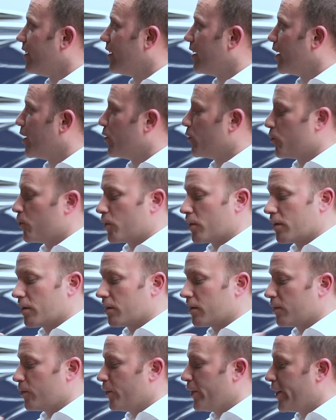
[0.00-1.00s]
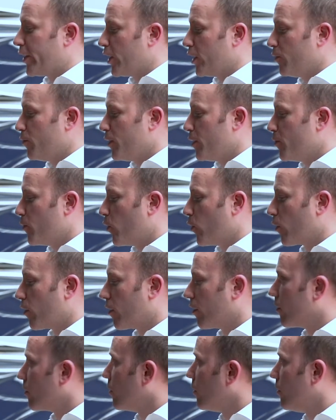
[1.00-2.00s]
And we couldn't be
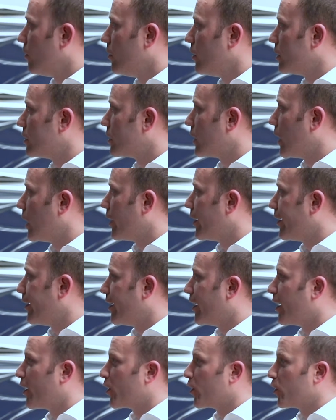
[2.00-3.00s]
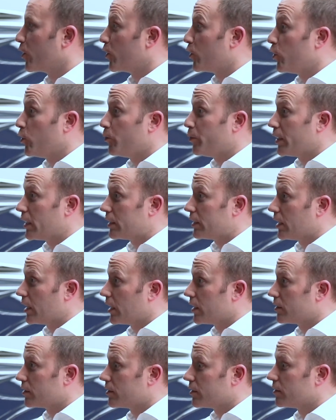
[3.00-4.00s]
more excited and honored that you picked
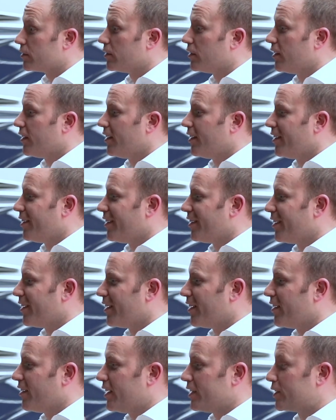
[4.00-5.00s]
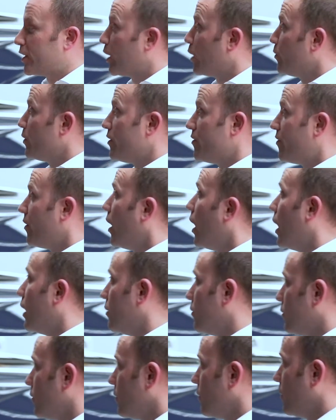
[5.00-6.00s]
us, and it's going to be fun.